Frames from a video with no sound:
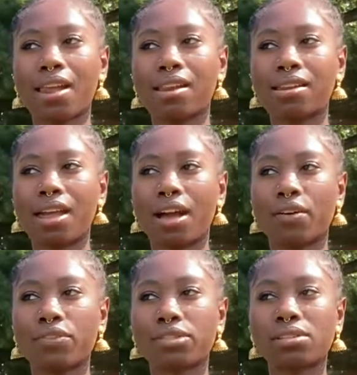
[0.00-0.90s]
Now
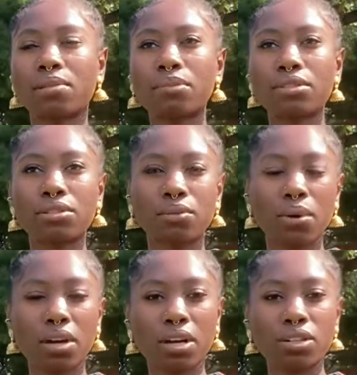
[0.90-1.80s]
the summer
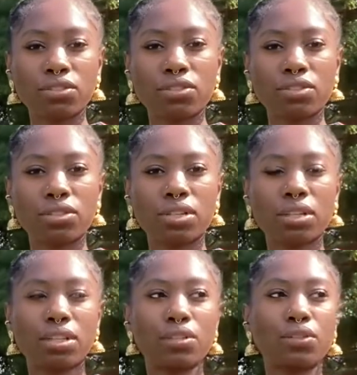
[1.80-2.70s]
squash
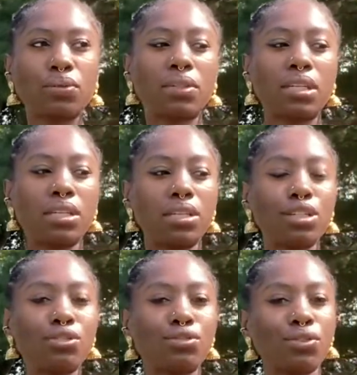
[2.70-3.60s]
and the
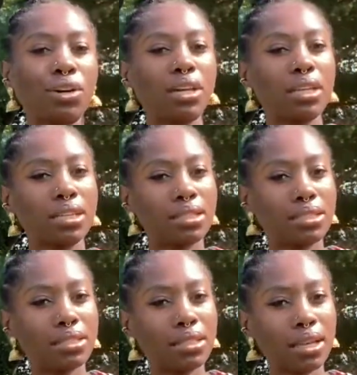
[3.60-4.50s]
zucchini draw
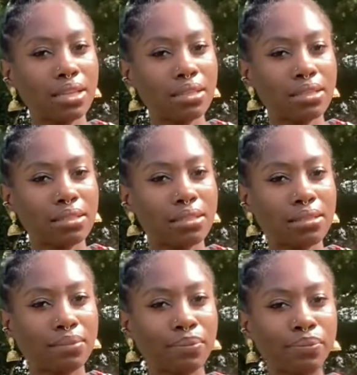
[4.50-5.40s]
insects.
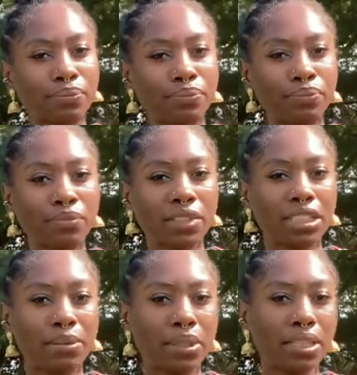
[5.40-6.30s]

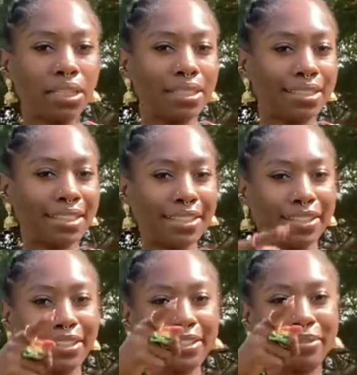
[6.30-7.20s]
Speaking of insects,
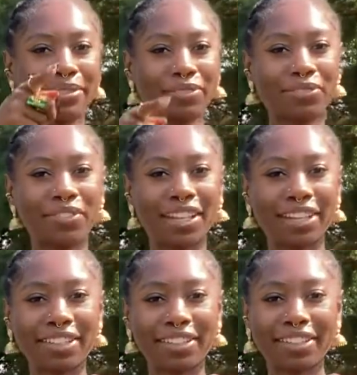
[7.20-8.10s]
there's one
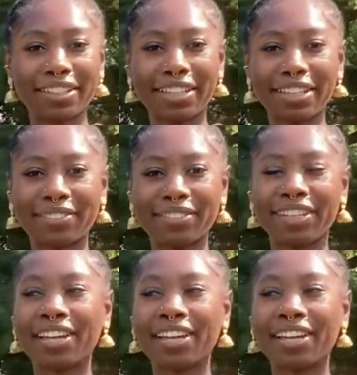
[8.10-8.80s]
flying on the camera.